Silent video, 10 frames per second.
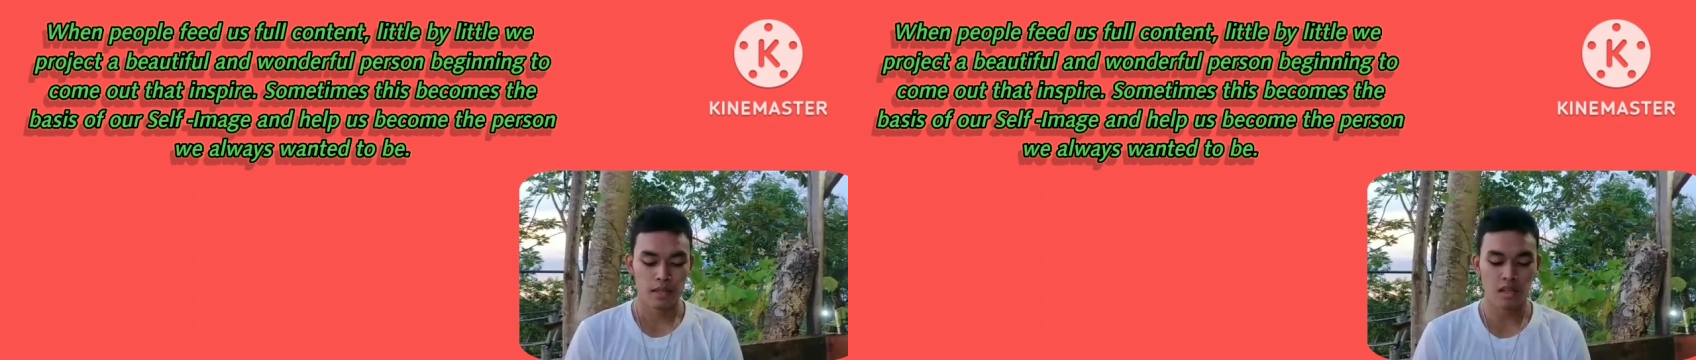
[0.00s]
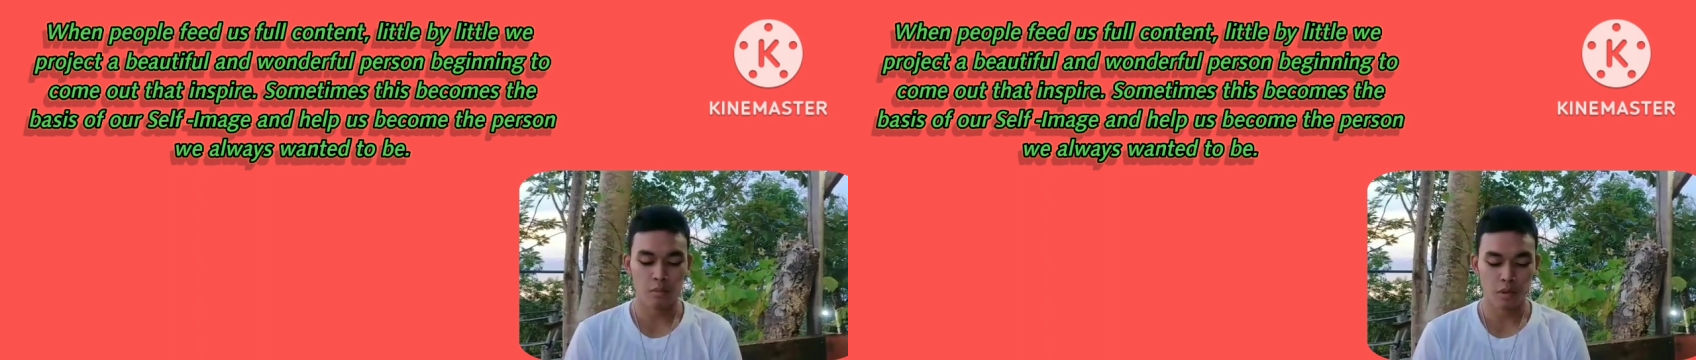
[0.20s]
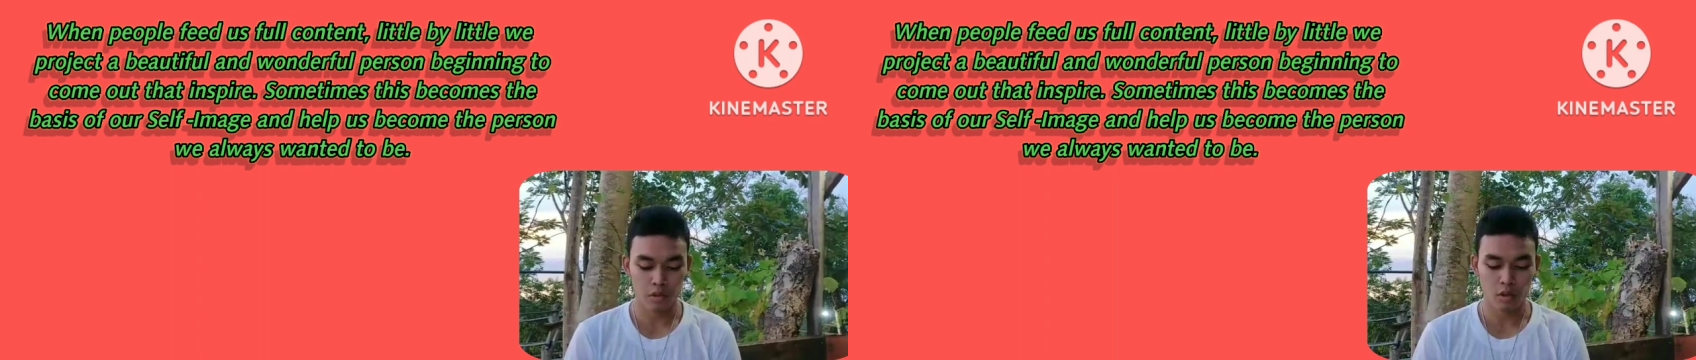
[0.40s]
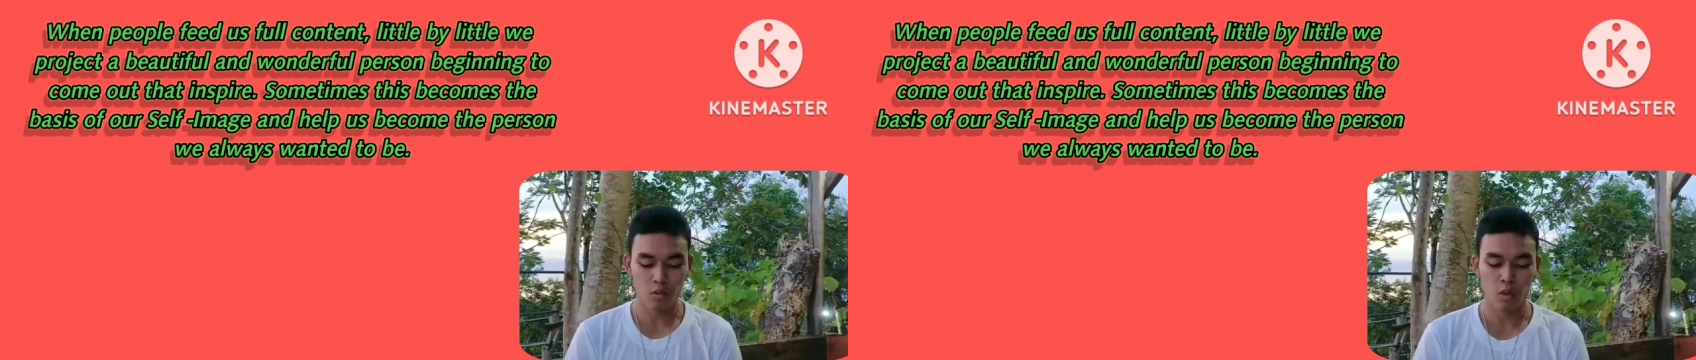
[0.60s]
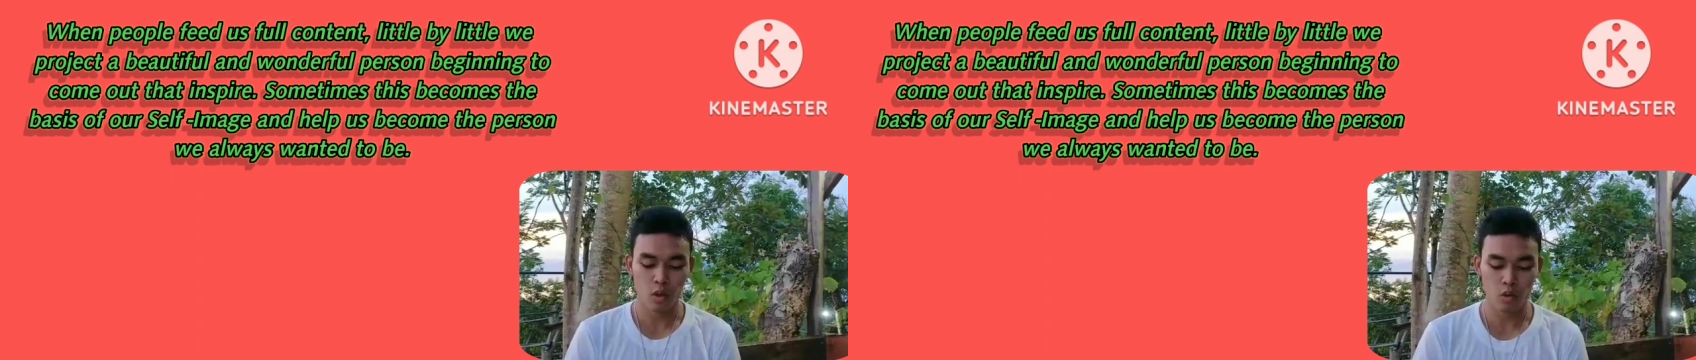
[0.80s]
the
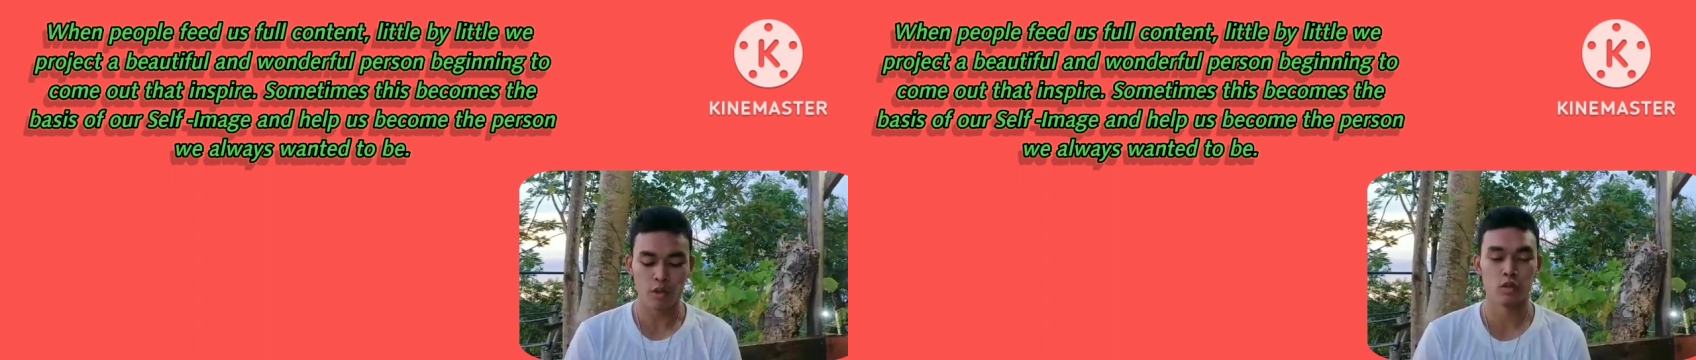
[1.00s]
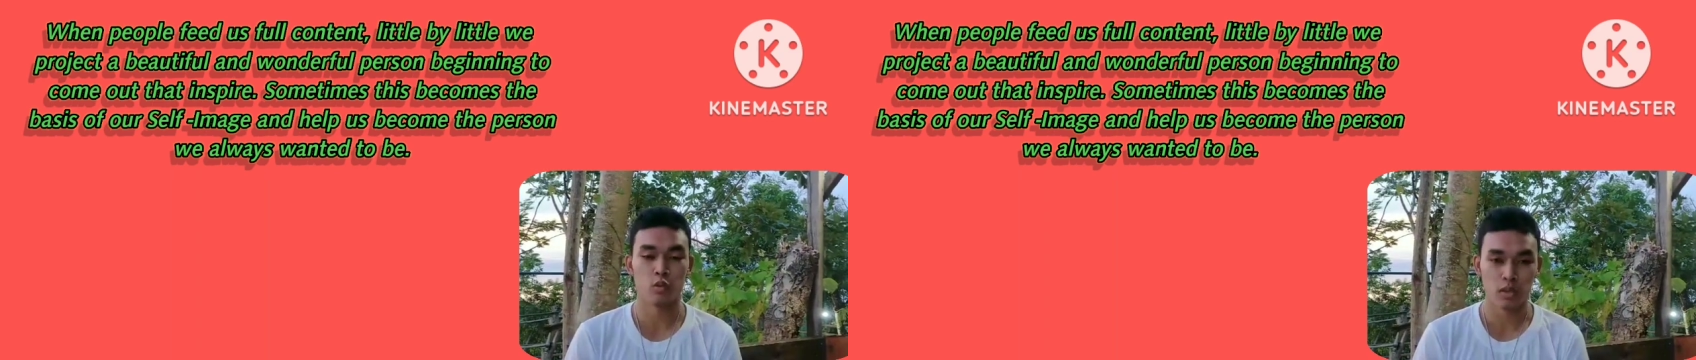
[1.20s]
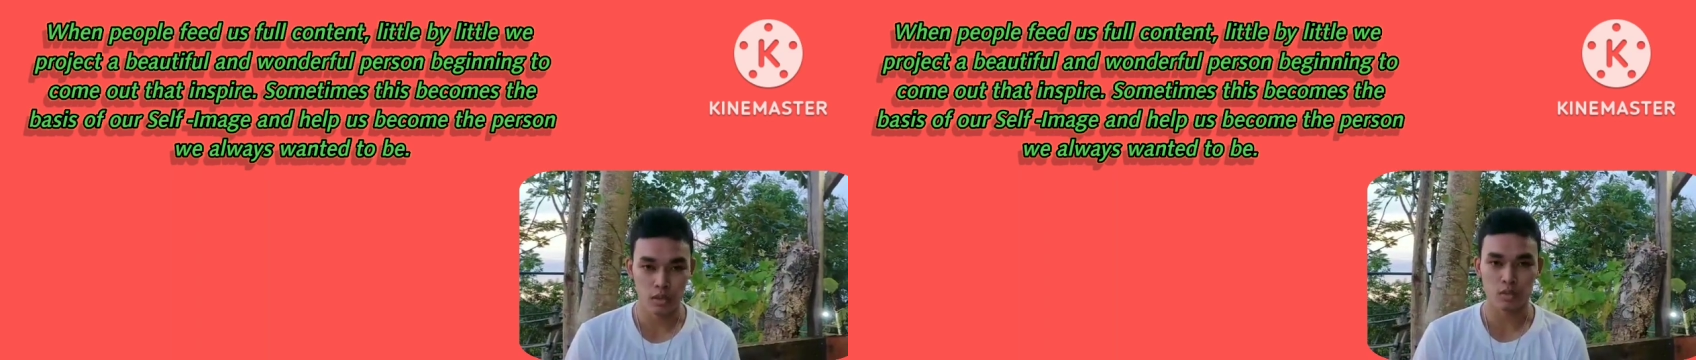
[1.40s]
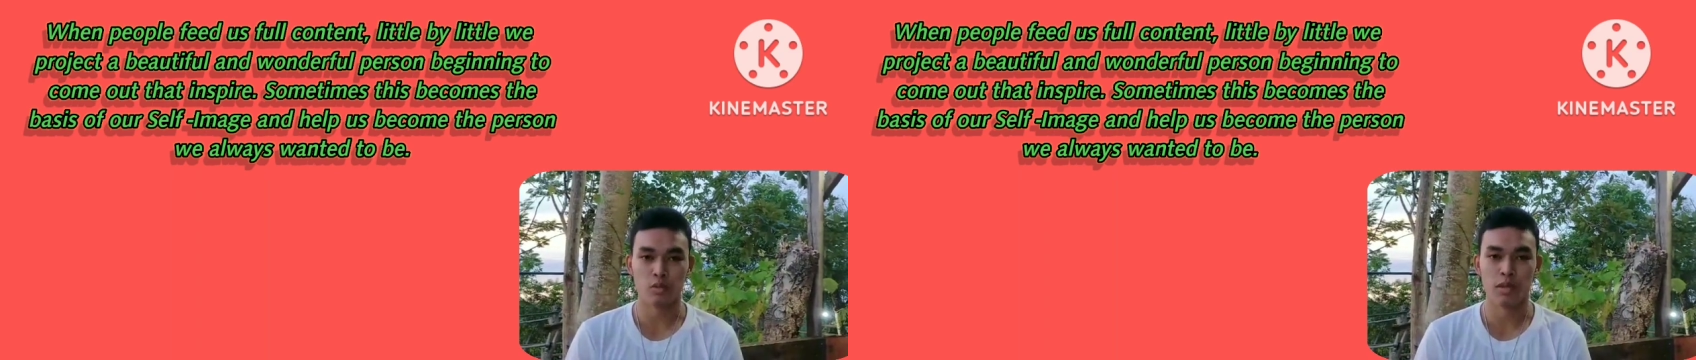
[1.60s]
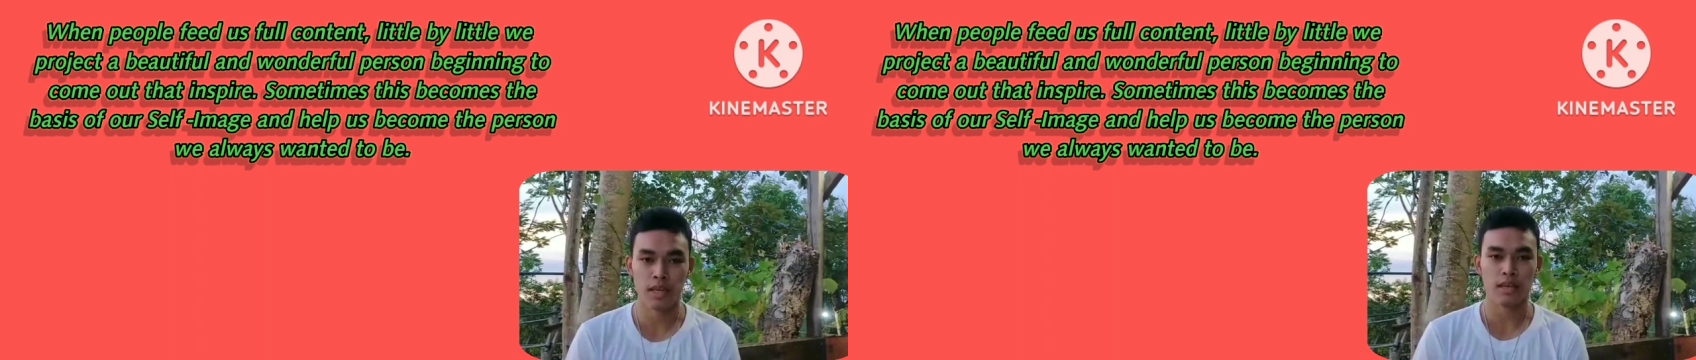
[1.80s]
person we always wanted
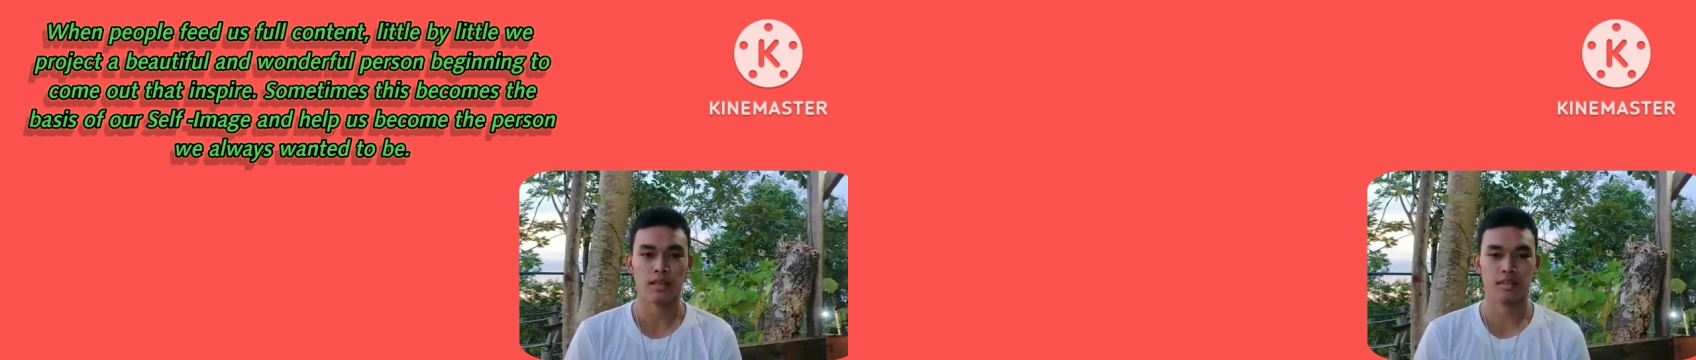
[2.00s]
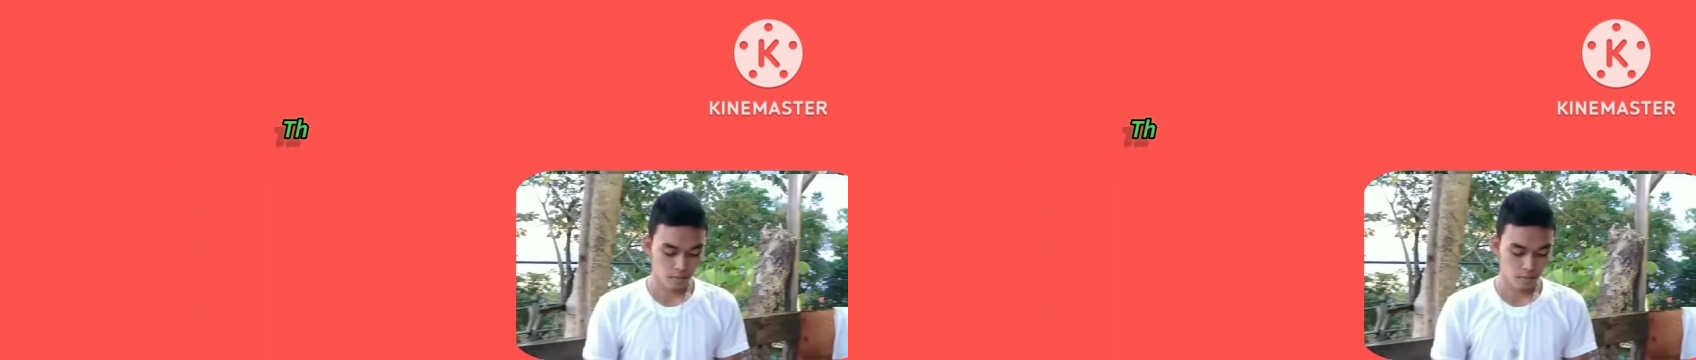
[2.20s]
to be.